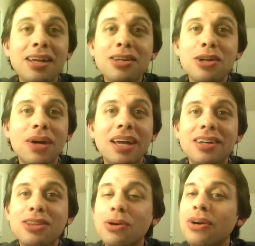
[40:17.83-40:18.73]
and you know,
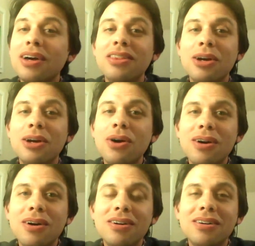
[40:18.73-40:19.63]
and there there
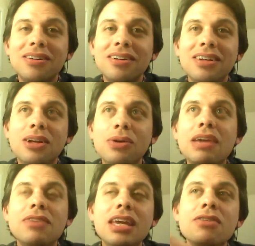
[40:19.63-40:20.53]
are, you know,
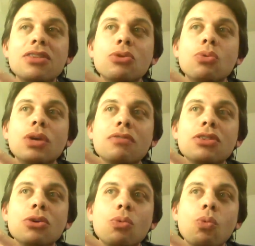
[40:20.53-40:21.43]
e even the
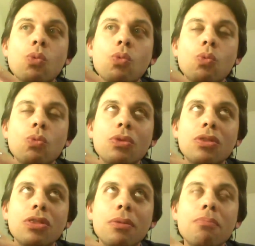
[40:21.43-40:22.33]
even the
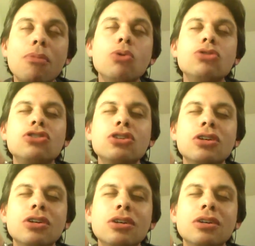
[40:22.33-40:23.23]
the most
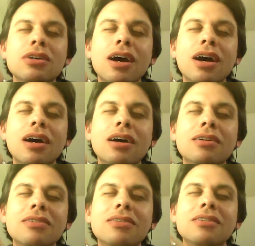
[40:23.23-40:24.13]
uh,
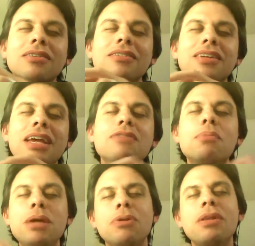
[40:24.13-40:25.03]
even the
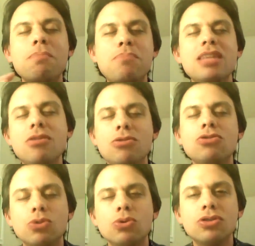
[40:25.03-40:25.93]
people that bend
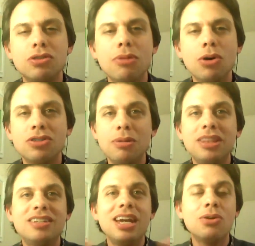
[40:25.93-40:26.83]
those rules the most. I mean,
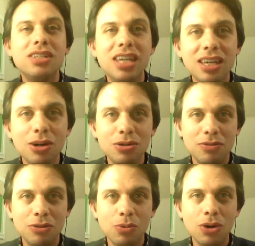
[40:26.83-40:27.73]
the Tarantinos
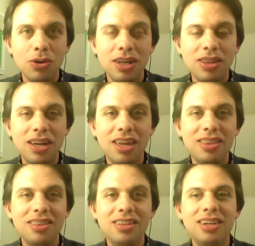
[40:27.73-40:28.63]
of the world, and
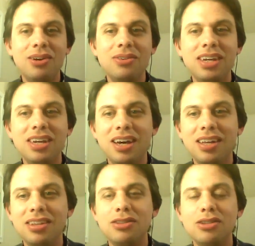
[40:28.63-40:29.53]
and you know the
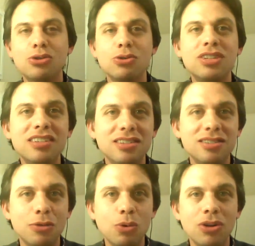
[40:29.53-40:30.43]
uh, the, the Scorseses
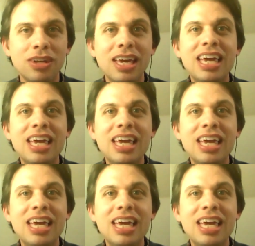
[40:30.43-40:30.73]
of the world.